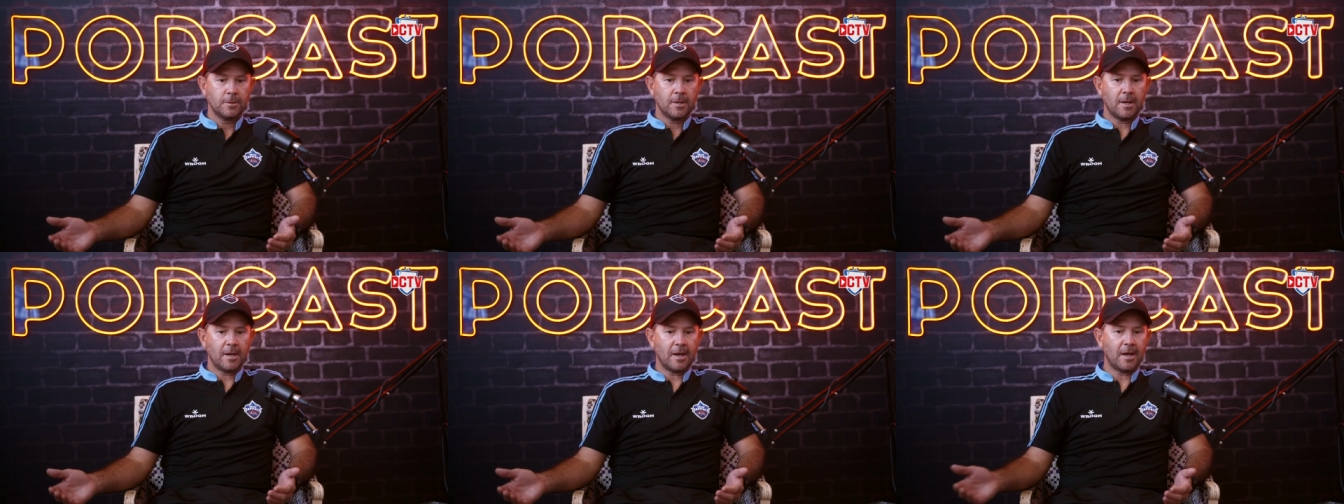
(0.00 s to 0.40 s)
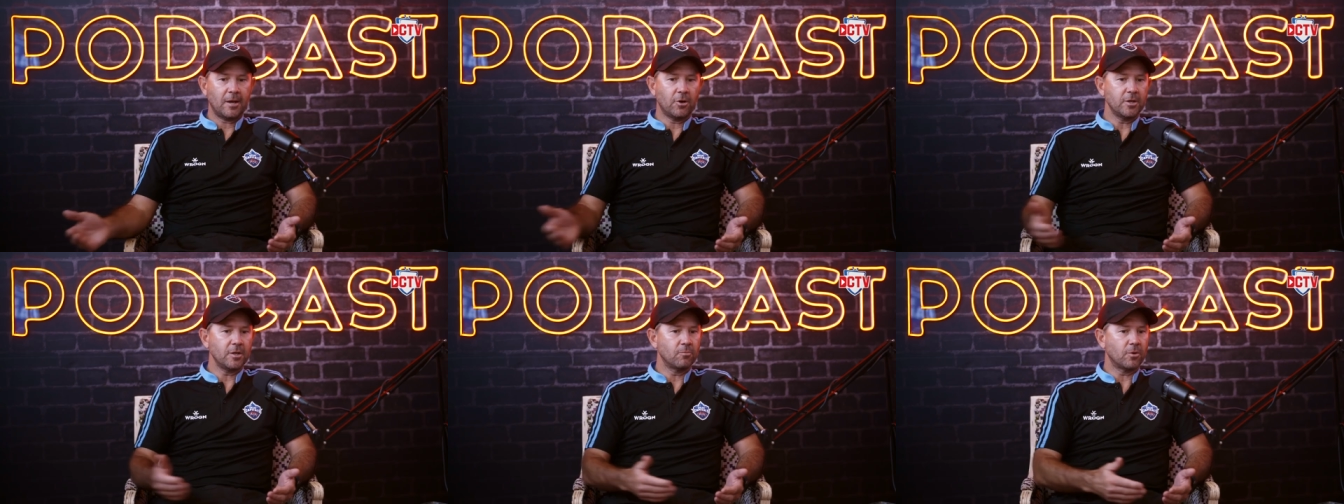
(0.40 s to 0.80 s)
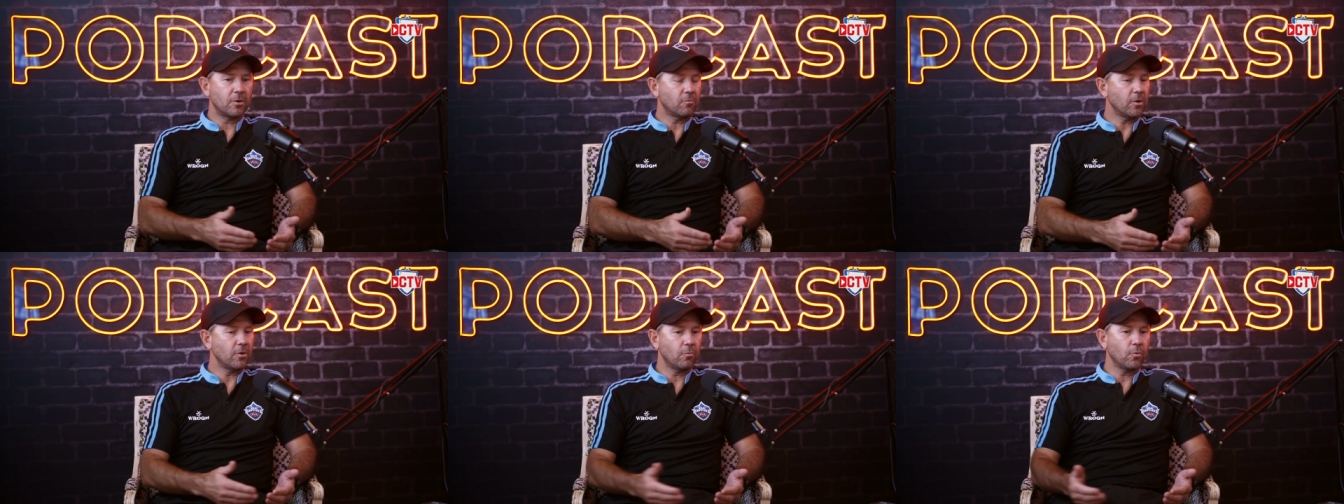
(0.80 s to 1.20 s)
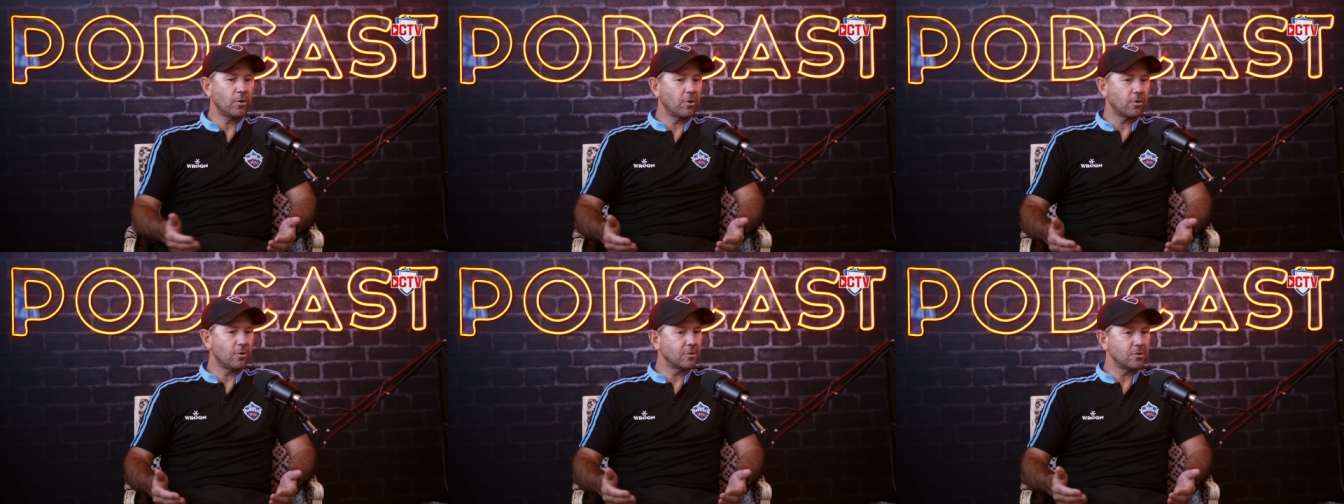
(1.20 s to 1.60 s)
and I didn't want when I
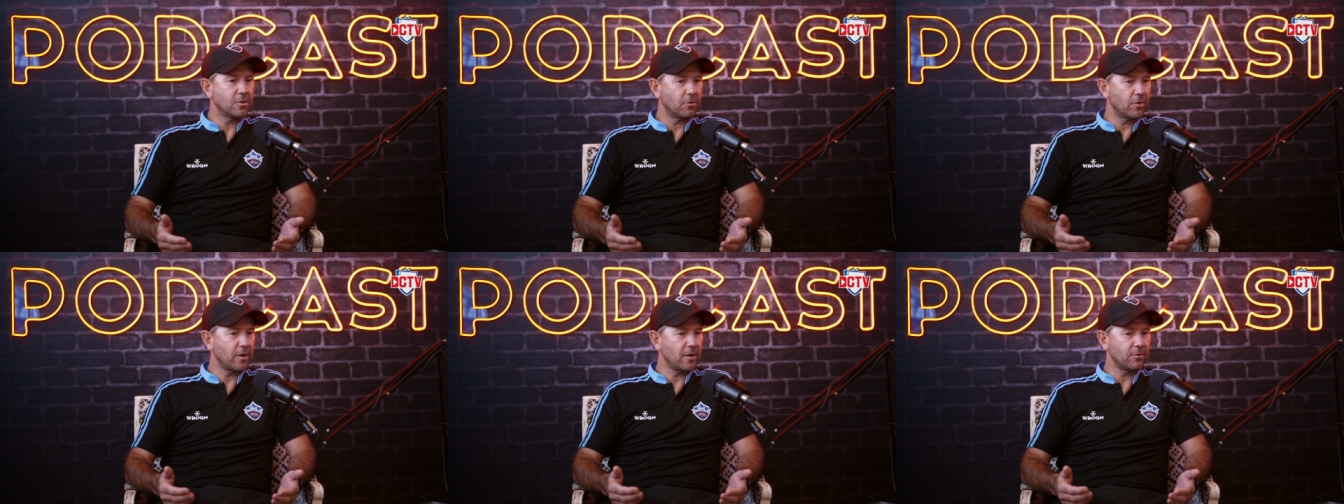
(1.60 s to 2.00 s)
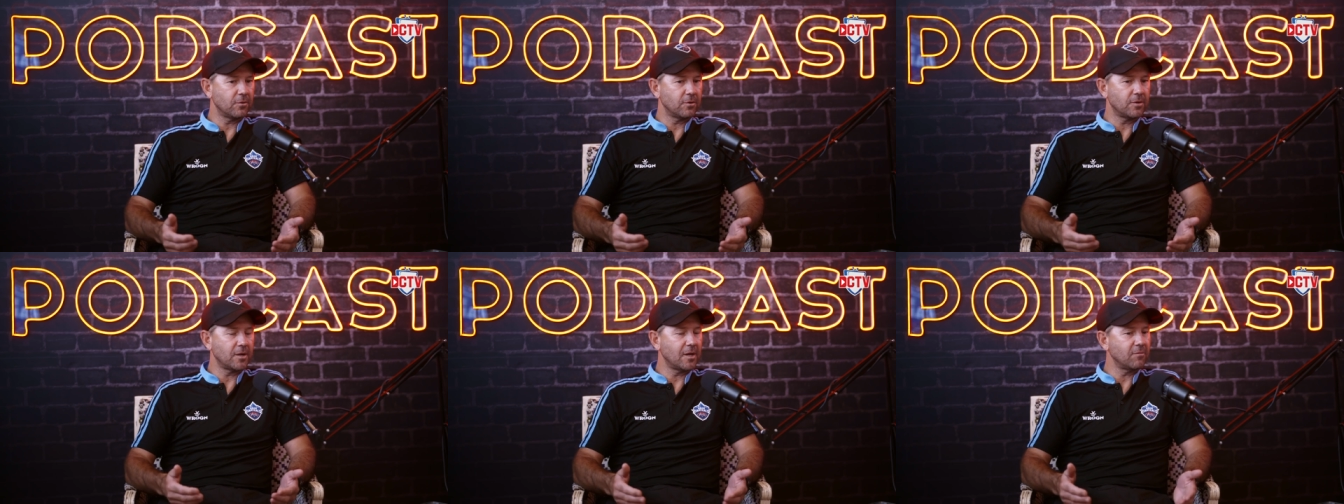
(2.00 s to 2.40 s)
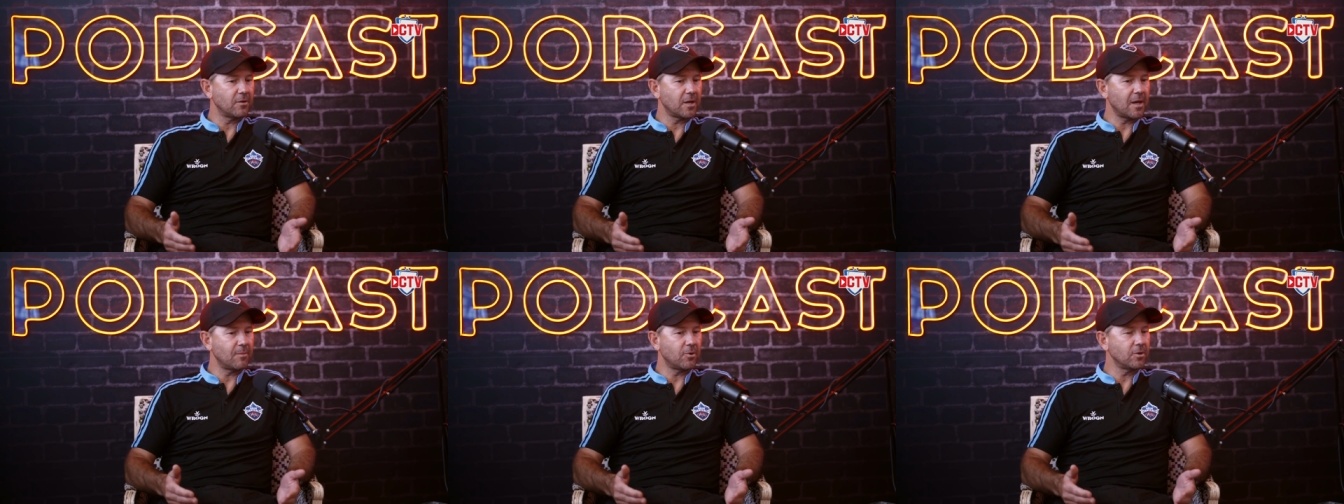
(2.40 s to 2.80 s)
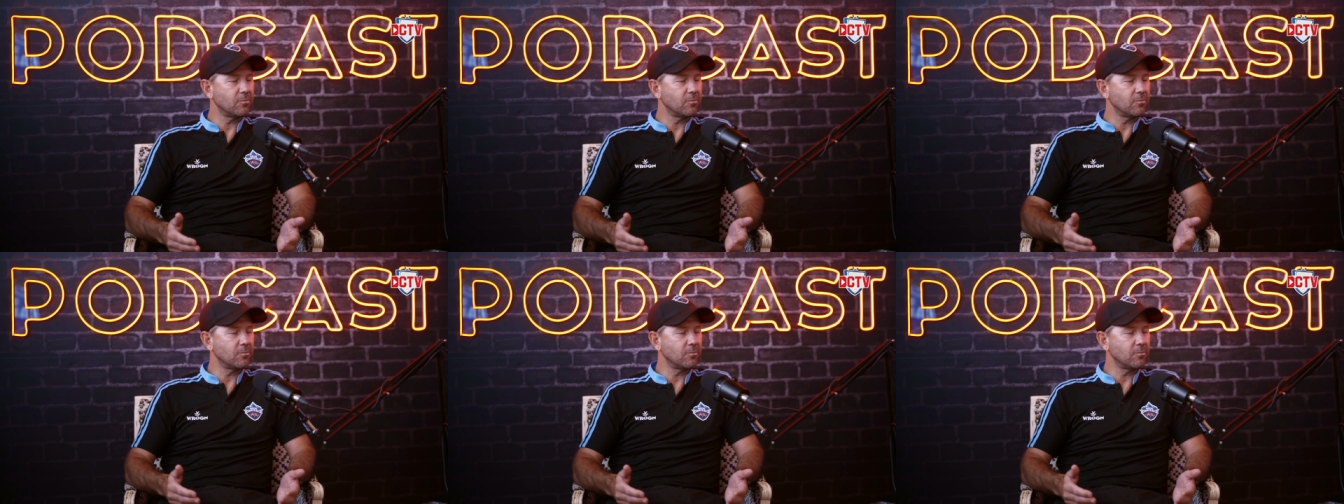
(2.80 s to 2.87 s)
when I got to the ground on a day of a game,